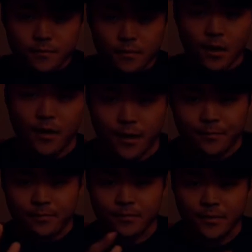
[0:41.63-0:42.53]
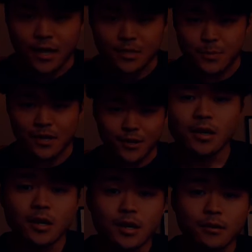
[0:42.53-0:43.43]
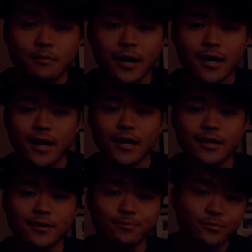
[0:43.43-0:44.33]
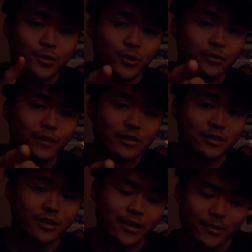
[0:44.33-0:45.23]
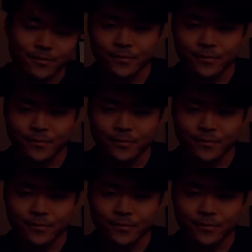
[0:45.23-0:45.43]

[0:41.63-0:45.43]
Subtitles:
Okay, that's better. My guide to adventuring.